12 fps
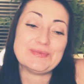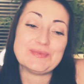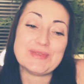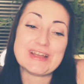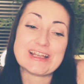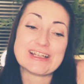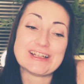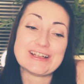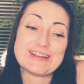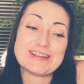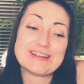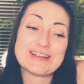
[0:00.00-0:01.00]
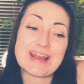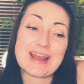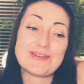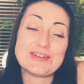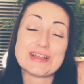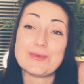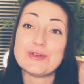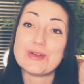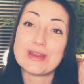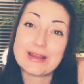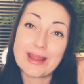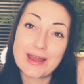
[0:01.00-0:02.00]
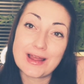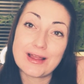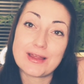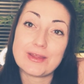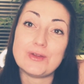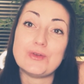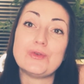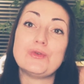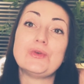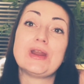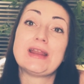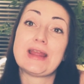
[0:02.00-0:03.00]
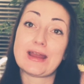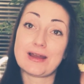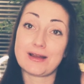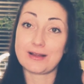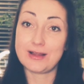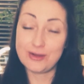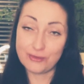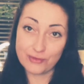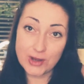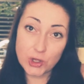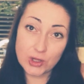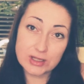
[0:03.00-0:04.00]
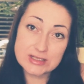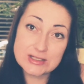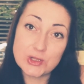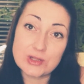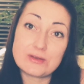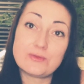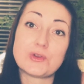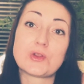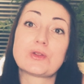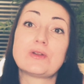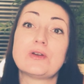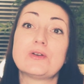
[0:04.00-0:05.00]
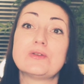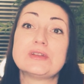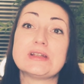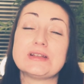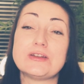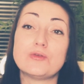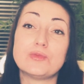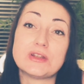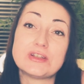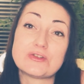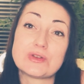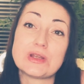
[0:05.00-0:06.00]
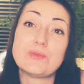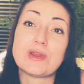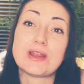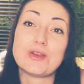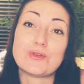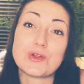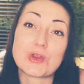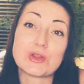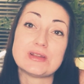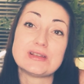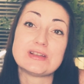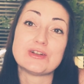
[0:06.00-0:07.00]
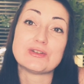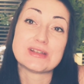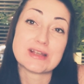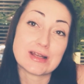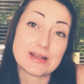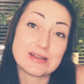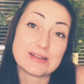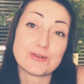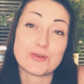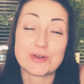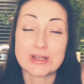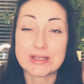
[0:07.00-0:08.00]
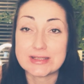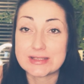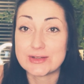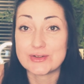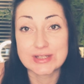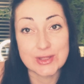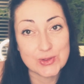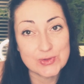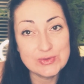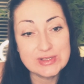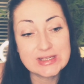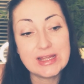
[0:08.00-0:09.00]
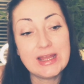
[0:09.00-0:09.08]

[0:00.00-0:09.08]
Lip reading: Because every time you inhale fresh oxygen, which goes into your bloodstream and nourishes your cells, your organs, and your tissues.